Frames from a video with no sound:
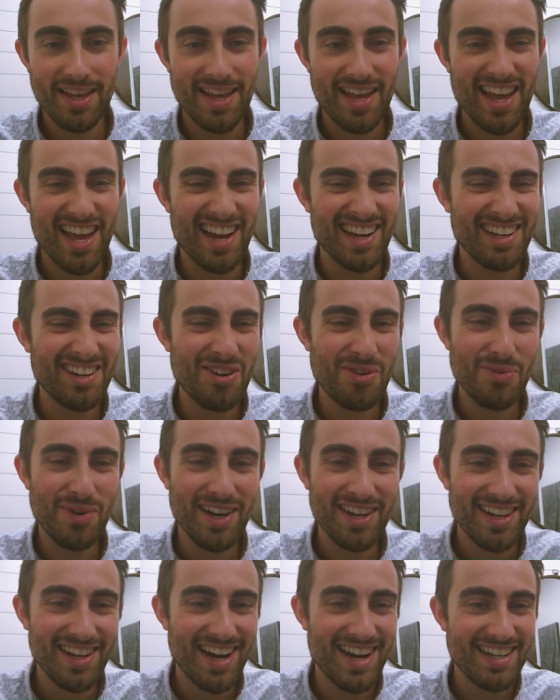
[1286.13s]
And you know
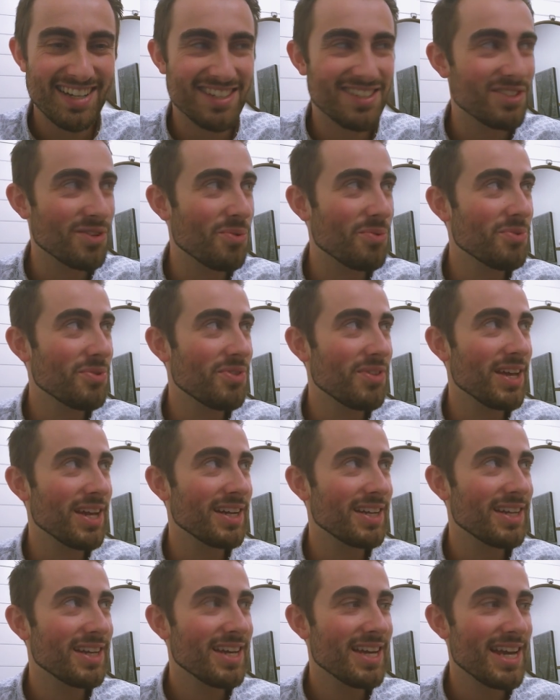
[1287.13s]
what? I just don't
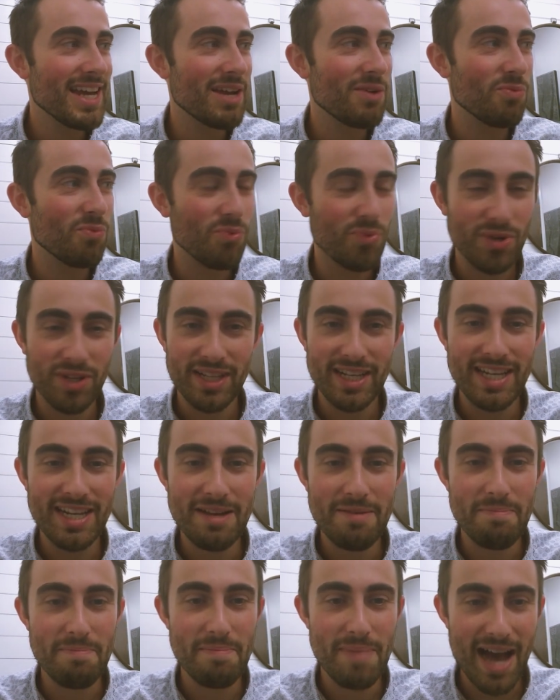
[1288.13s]
think it
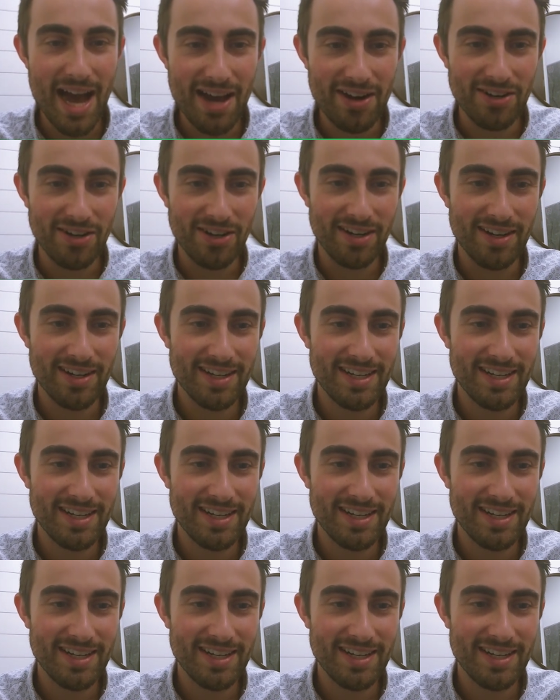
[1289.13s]
really mattered.